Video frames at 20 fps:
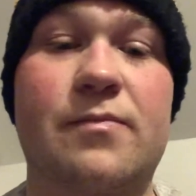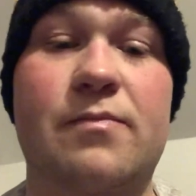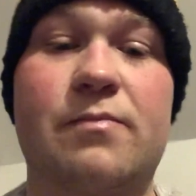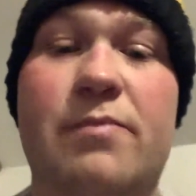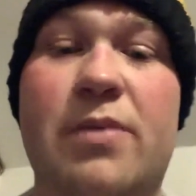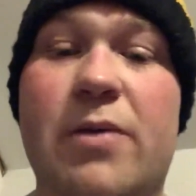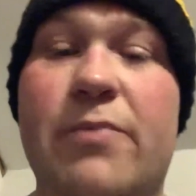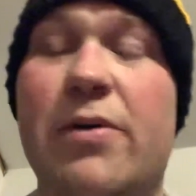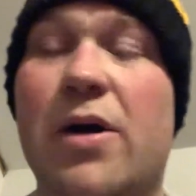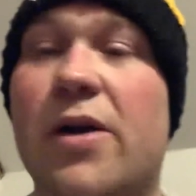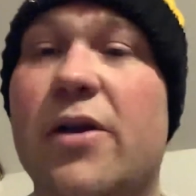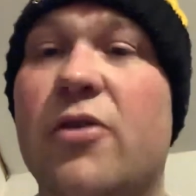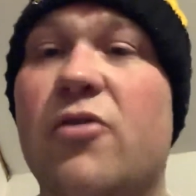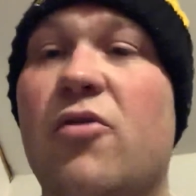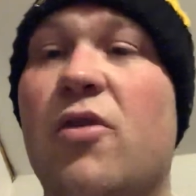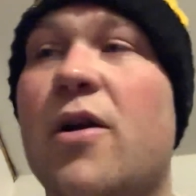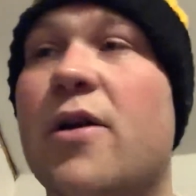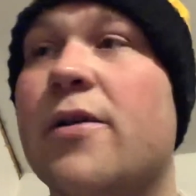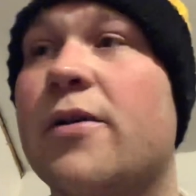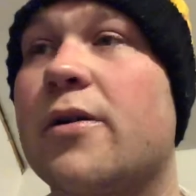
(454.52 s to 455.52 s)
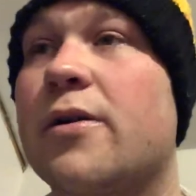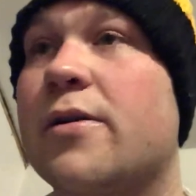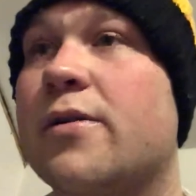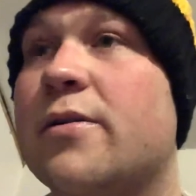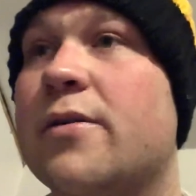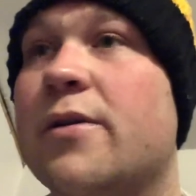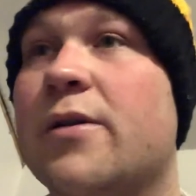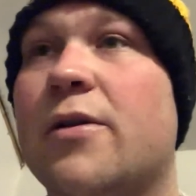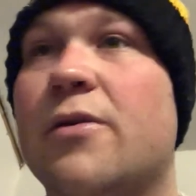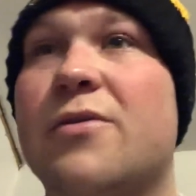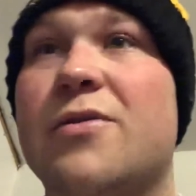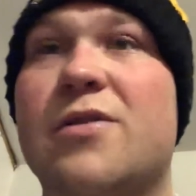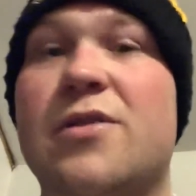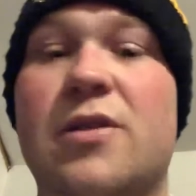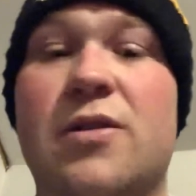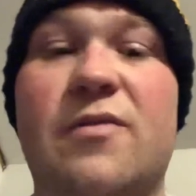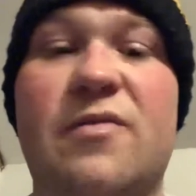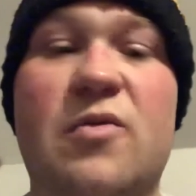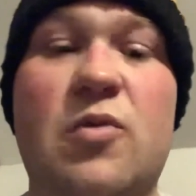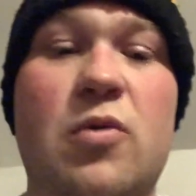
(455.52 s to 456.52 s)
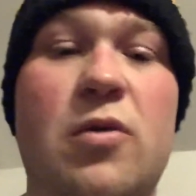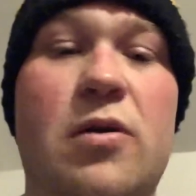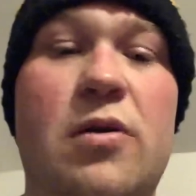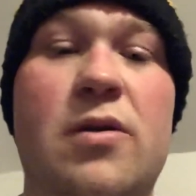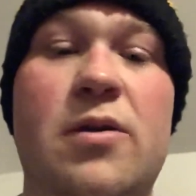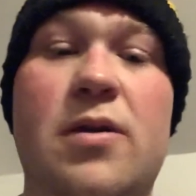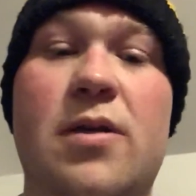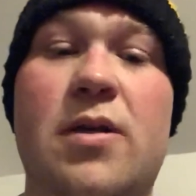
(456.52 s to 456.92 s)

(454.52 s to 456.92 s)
Big body grinder, you know, he's 6'4".